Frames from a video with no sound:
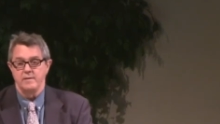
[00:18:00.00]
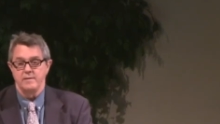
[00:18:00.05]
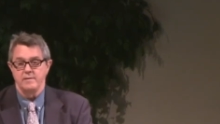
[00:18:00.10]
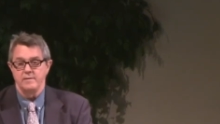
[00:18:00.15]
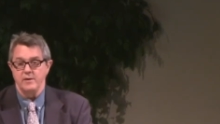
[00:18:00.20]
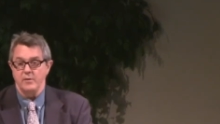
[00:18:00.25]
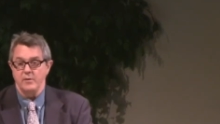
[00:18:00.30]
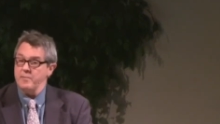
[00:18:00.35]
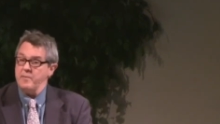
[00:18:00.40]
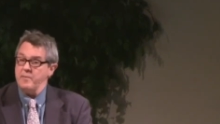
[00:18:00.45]

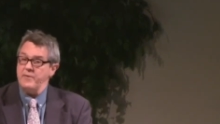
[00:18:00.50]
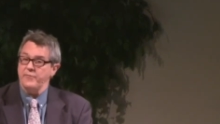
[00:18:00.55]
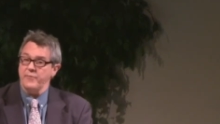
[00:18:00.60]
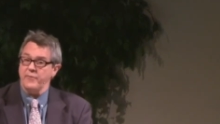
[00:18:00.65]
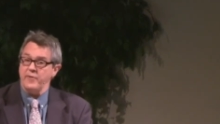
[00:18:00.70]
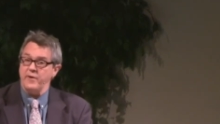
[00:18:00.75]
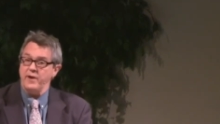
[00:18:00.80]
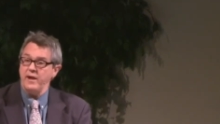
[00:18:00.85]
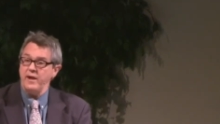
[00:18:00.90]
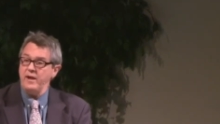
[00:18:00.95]
Do you want to be
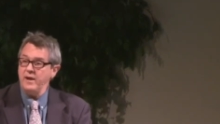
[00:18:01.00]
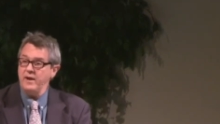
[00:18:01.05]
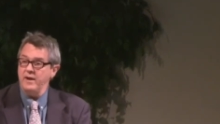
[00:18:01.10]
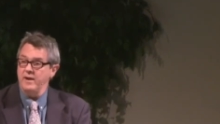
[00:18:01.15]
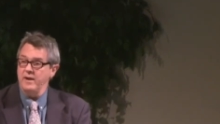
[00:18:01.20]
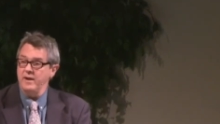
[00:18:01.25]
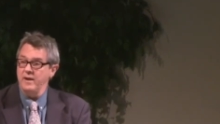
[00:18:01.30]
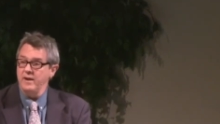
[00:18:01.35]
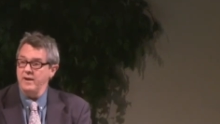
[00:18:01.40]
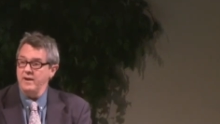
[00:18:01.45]
free?
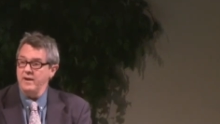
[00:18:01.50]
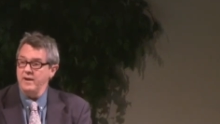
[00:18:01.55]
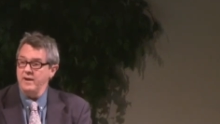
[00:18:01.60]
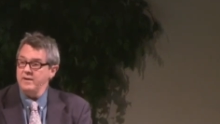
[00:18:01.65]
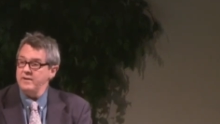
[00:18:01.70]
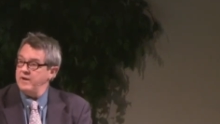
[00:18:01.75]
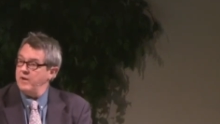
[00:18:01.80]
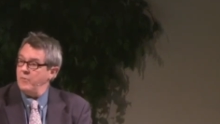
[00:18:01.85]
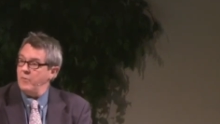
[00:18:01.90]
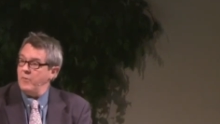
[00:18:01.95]

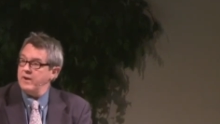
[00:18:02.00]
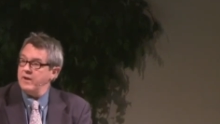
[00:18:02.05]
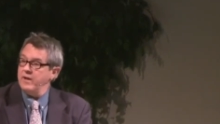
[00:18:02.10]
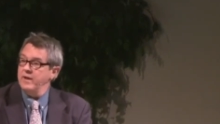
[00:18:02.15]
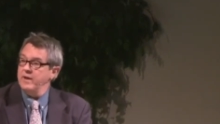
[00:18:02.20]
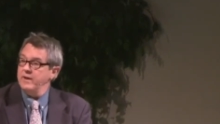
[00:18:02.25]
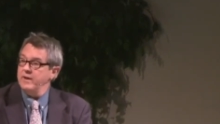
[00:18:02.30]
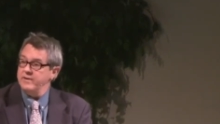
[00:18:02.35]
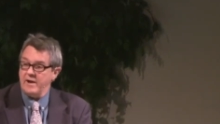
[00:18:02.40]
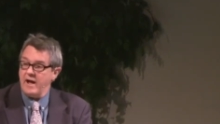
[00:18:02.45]
Do you want to
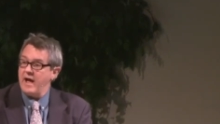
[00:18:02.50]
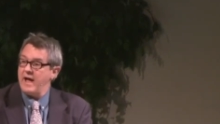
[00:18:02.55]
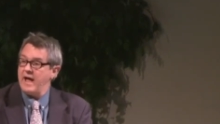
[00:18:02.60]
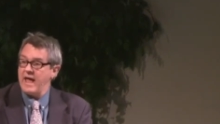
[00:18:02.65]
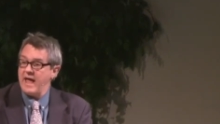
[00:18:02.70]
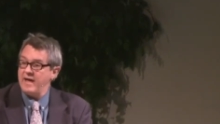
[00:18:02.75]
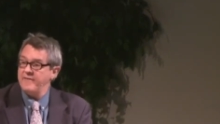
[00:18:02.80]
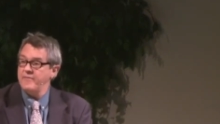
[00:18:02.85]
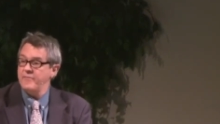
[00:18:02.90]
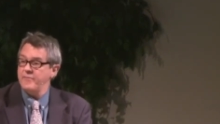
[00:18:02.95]
not
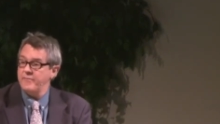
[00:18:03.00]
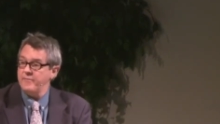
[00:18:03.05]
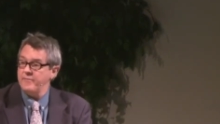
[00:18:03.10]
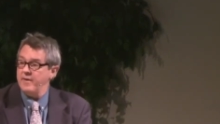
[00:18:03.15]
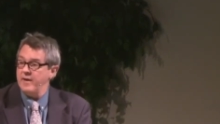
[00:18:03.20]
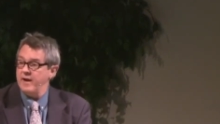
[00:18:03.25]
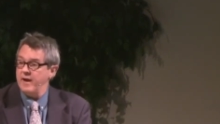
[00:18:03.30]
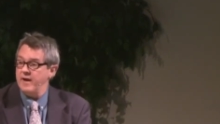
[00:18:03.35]
have a,